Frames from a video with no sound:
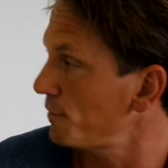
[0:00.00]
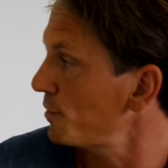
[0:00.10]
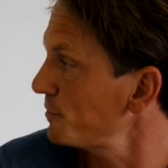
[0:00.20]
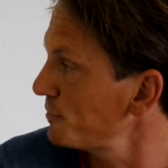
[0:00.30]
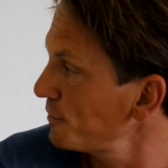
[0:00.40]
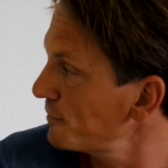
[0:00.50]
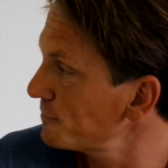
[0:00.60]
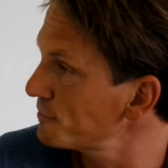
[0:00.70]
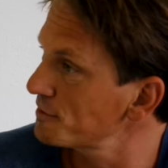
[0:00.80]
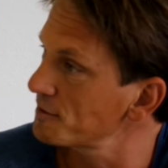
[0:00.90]

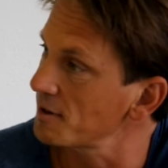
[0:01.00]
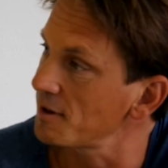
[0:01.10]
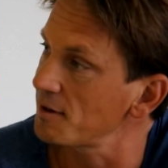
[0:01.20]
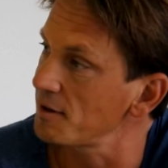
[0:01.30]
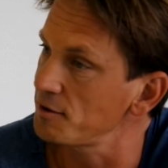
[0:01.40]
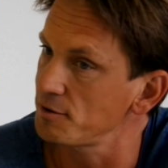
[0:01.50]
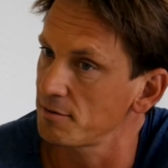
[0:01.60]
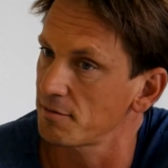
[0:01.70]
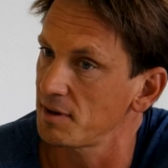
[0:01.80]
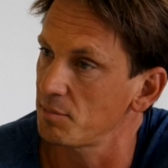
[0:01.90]
Pharmaceuticals
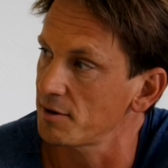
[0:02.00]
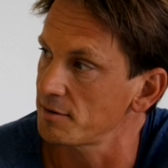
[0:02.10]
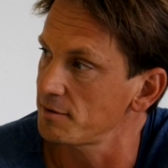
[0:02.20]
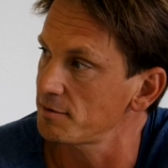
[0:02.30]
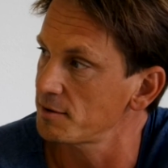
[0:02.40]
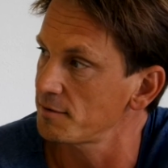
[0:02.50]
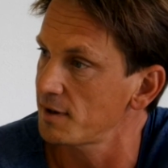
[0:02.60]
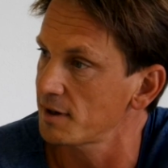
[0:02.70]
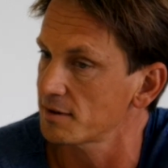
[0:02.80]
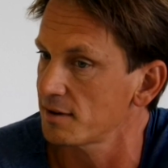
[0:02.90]
issued 3 bonds in Swiss
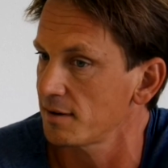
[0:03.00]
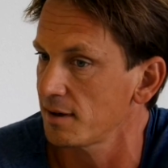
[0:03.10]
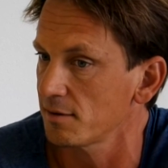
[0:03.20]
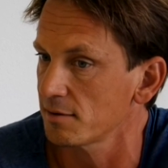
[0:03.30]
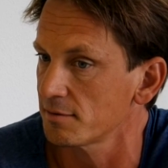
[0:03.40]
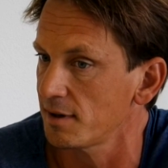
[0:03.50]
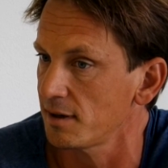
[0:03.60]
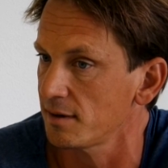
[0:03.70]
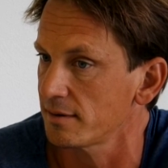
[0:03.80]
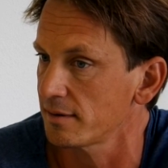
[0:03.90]
francs, and they all
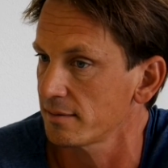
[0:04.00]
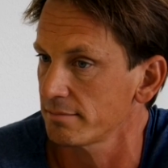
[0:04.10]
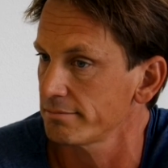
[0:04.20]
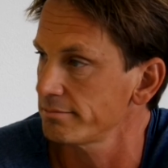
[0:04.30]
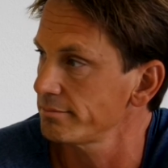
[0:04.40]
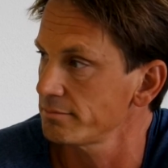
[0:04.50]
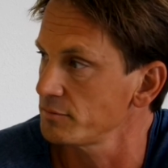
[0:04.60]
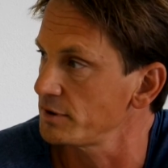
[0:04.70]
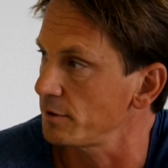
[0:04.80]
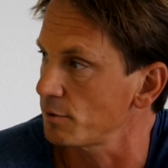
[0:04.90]
trade at
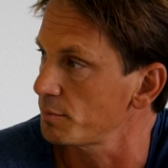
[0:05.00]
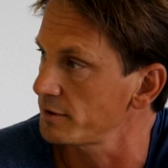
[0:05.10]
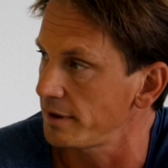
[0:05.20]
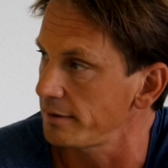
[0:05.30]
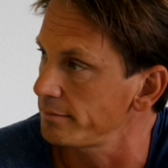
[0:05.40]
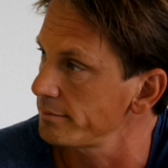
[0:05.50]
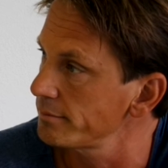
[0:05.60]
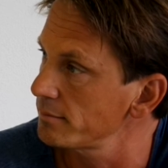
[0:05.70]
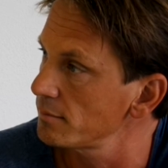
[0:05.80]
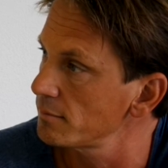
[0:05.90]
0%,
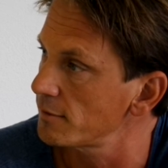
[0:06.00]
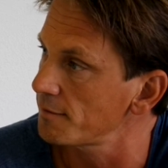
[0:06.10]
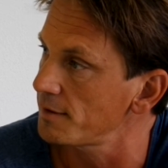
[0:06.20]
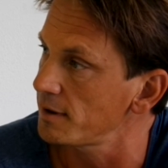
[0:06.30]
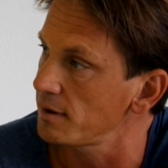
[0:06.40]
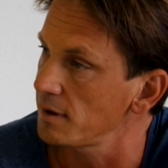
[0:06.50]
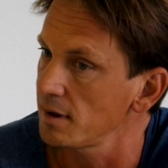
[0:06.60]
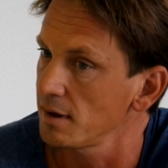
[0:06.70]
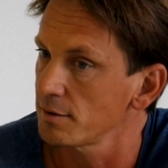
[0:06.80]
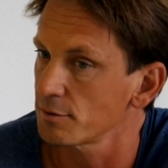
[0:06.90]
roughly.
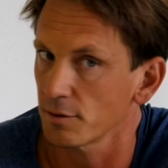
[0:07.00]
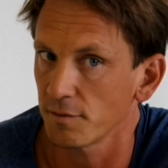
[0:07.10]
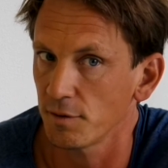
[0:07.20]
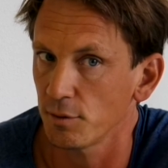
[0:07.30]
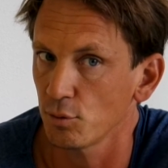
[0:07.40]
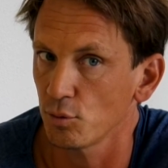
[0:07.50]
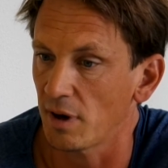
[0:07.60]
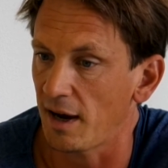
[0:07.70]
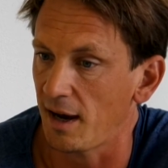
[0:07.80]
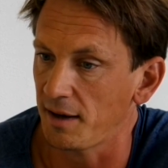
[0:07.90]
So if
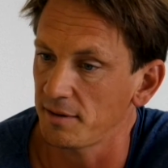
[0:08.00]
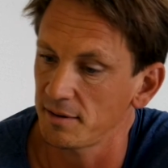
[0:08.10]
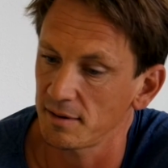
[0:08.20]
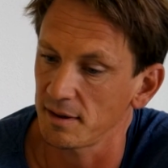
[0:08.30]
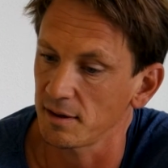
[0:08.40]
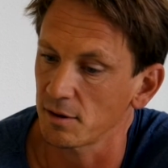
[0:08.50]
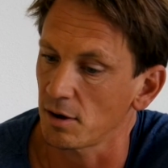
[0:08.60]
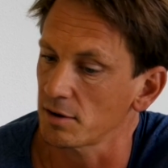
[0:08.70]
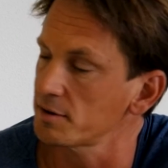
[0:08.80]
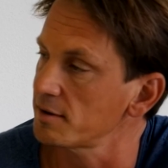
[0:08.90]
you add the
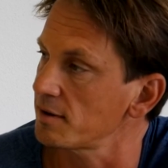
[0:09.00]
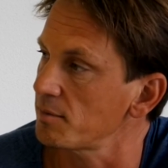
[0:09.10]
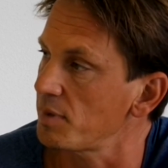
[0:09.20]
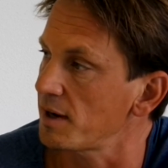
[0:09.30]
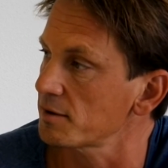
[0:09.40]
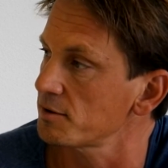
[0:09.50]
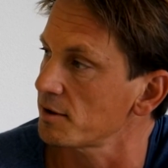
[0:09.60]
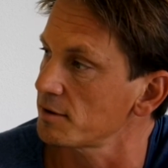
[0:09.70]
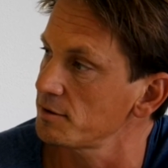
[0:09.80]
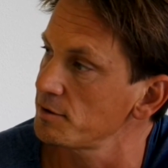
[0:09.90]
cost that the bank
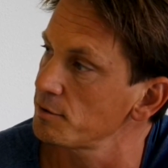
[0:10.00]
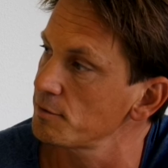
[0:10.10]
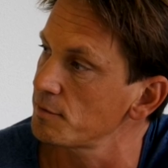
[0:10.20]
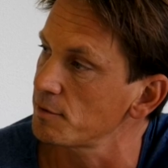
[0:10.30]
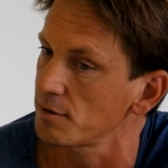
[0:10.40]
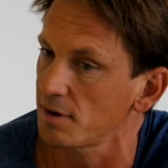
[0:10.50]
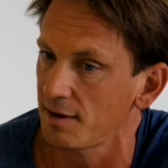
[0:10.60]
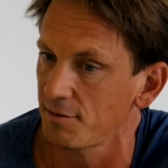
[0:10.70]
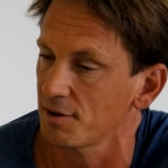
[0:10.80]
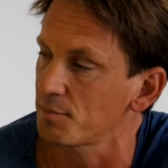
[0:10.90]
charges you for
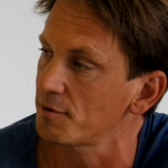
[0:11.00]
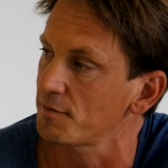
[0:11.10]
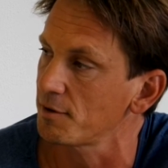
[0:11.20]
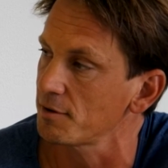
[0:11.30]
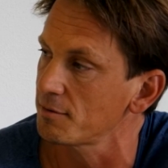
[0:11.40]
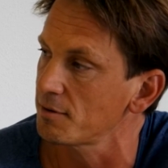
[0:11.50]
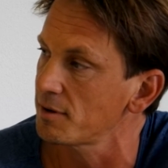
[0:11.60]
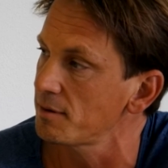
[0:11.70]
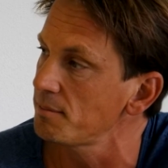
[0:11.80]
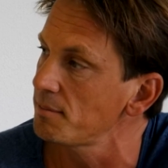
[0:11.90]
having a portfolio
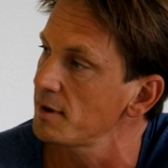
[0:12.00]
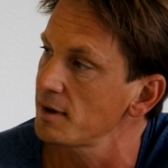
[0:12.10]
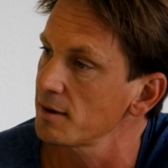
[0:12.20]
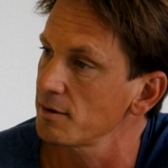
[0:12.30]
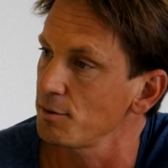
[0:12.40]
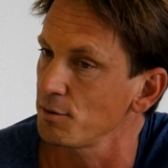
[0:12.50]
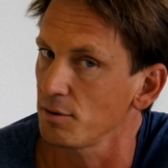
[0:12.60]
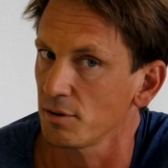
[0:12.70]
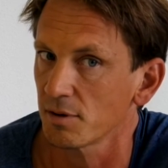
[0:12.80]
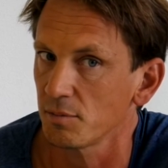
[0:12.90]
with them,
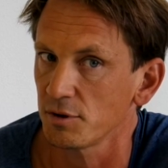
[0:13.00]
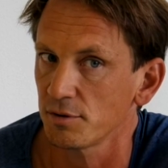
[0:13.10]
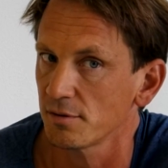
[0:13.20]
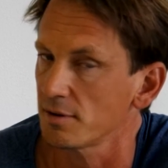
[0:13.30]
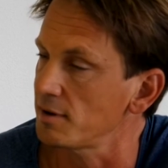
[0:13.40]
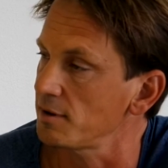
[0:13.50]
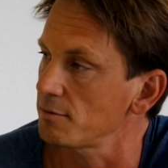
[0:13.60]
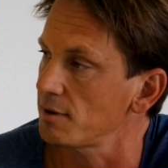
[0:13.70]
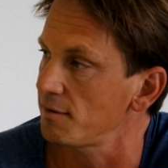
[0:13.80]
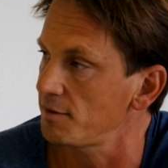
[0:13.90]
you can be sure that you
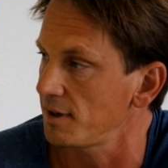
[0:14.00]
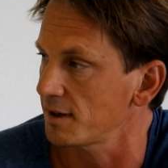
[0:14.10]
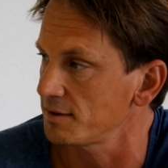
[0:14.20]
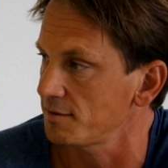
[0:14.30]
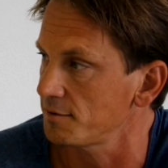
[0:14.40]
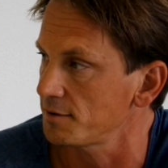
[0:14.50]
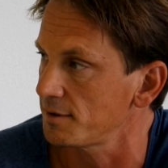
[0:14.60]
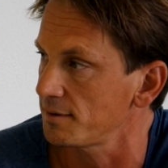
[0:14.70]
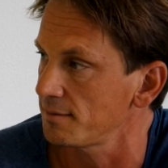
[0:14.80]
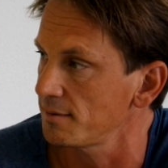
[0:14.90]
will have a negative return.